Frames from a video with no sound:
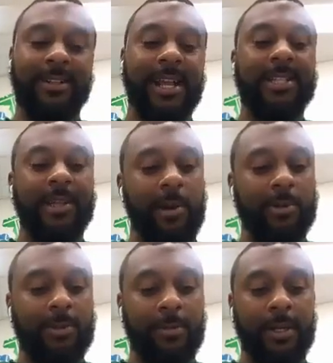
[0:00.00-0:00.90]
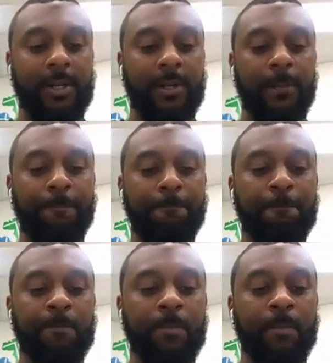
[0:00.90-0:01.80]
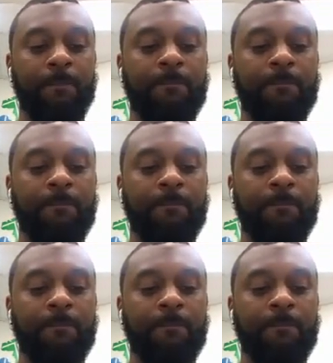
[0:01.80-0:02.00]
That's awesome. But,